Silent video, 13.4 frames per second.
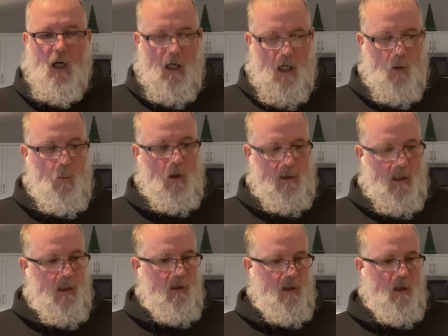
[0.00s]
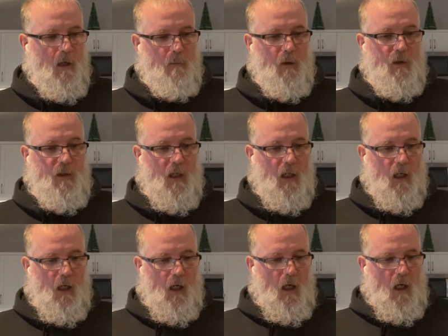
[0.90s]
I will get you the numbers.
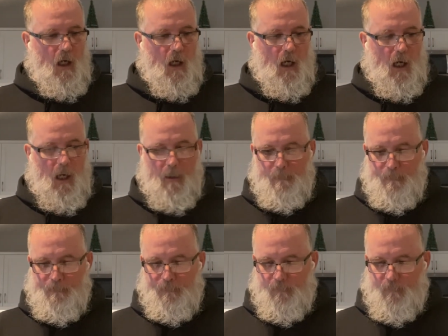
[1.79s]
But